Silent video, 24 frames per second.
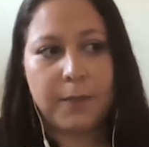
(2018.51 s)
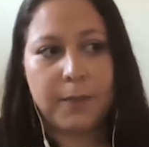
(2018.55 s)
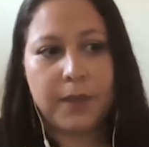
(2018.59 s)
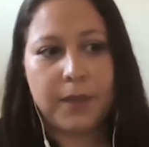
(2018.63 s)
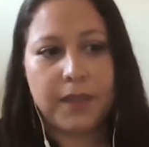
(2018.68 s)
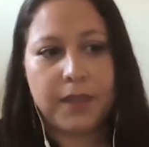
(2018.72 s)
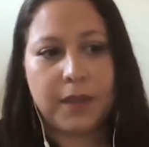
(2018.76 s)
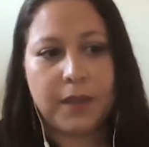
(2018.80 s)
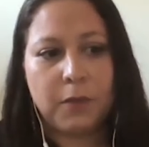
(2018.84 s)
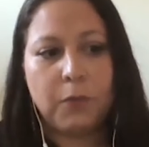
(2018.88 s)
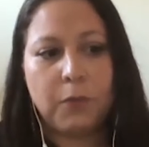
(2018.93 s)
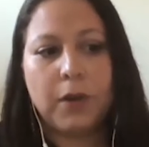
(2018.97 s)
But
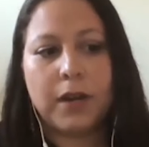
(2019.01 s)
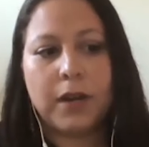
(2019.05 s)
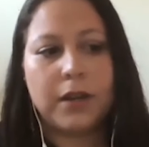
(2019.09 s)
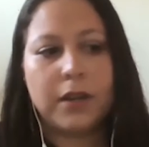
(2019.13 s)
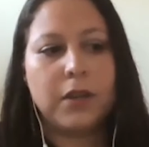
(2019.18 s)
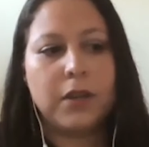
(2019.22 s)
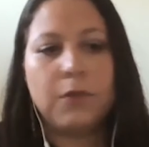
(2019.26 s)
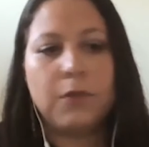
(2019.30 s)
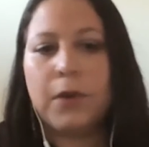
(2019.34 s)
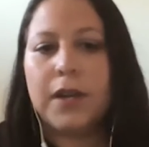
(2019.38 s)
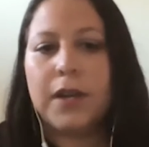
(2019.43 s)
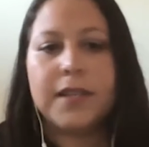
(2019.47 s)
then where do
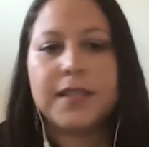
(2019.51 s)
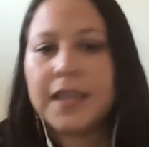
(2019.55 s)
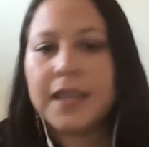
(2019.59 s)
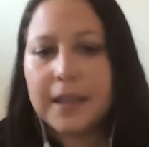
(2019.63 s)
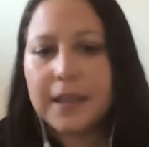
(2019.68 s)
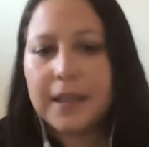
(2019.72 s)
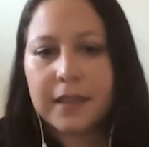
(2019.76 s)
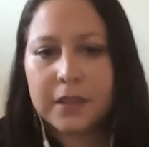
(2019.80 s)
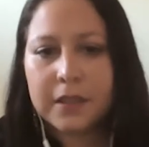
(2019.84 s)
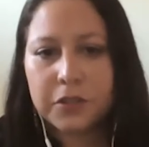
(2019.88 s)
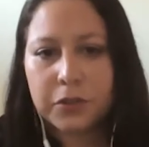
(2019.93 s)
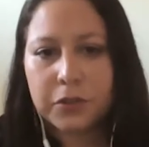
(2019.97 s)
you want to
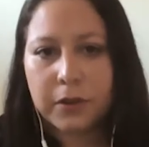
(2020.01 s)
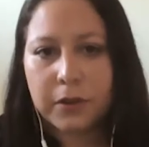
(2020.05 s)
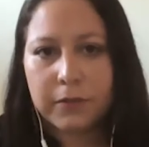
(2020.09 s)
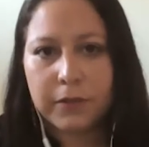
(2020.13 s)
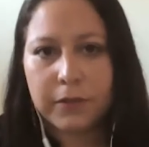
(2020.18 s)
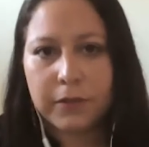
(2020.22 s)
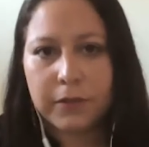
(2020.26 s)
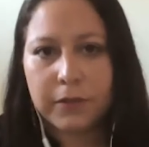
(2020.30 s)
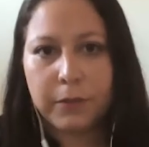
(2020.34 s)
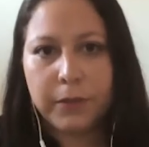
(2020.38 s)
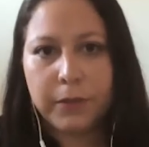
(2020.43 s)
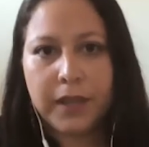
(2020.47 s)
take this short
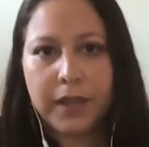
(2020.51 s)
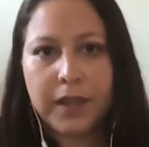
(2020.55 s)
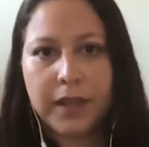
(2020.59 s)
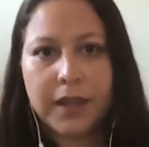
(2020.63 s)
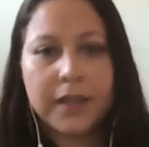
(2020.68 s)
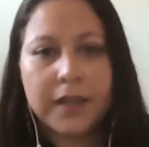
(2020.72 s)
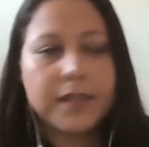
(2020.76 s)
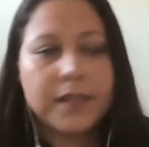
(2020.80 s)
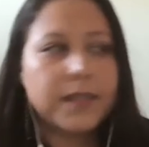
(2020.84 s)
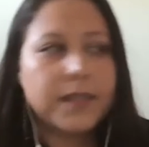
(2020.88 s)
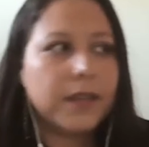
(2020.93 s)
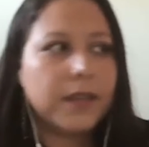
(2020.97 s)
film?
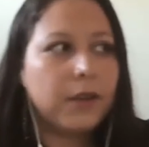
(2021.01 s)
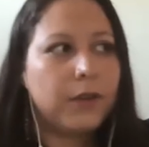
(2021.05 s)
Is it going